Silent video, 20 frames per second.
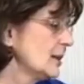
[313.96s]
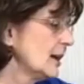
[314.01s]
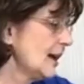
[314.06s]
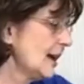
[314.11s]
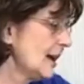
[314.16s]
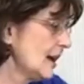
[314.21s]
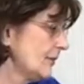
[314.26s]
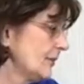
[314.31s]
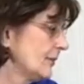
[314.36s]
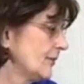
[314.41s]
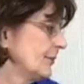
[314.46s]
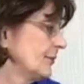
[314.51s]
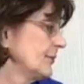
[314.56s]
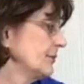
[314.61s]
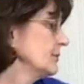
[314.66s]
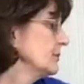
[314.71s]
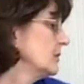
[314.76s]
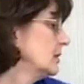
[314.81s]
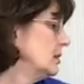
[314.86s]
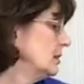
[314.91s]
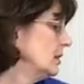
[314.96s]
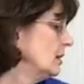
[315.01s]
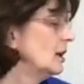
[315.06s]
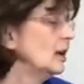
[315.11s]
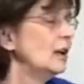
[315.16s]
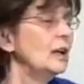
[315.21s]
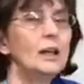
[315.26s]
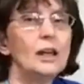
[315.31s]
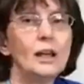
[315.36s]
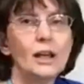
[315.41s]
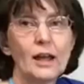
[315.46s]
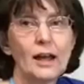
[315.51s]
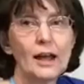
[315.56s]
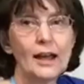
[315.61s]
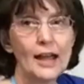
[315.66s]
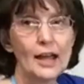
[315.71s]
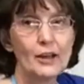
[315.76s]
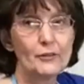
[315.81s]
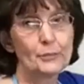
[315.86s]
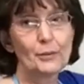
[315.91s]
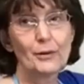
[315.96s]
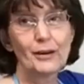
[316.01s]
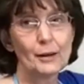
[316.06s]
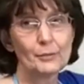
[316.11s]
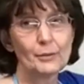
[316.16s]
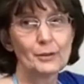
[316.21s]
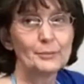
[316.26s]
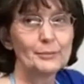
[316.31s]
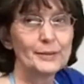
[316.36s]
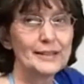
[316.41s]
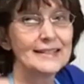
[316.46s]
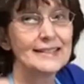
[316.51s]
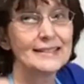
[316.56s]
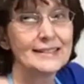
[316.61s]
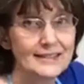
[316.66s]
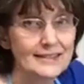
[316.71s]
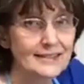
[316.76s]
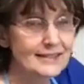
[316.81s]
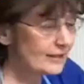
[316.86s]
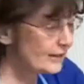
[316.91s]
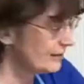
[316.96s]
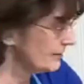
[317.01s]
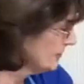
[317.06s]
I have problem pieces